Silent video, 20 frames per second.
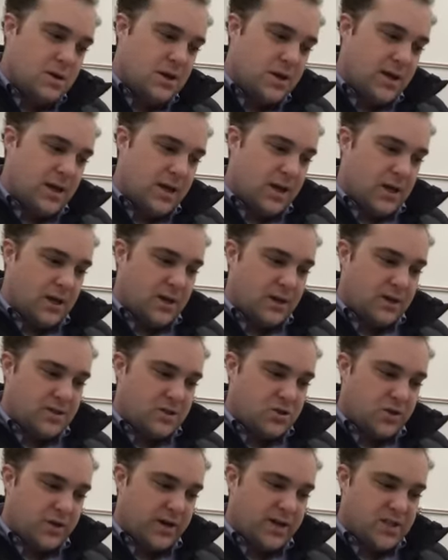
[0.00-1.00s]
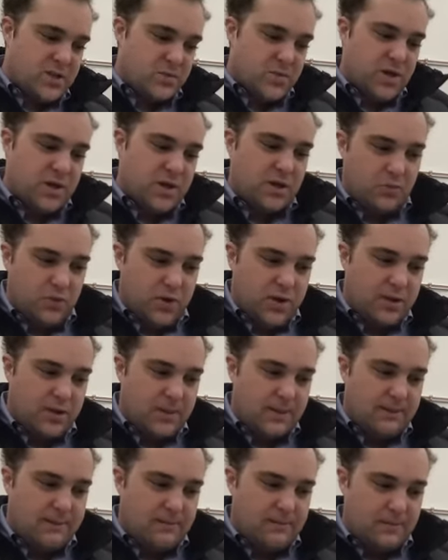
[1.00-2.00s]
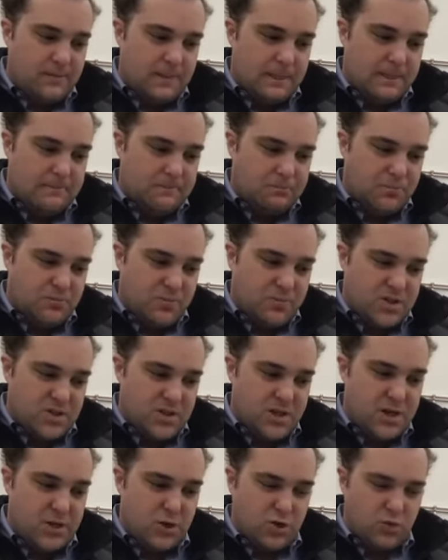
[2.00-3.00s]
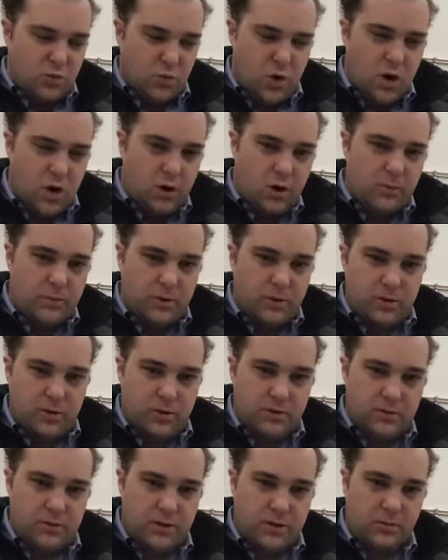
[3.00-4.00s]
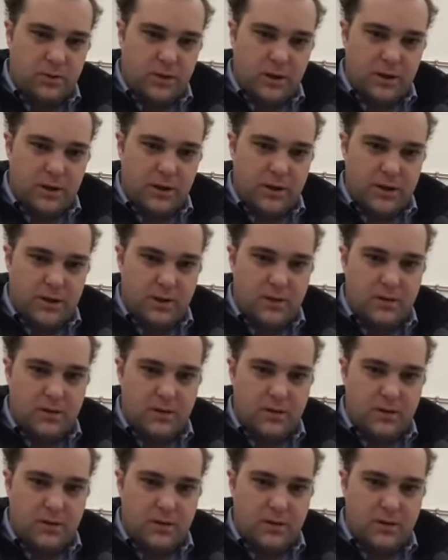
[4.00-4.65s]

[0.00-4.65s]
And it's transmitted when mosquitoes will harbor the malaria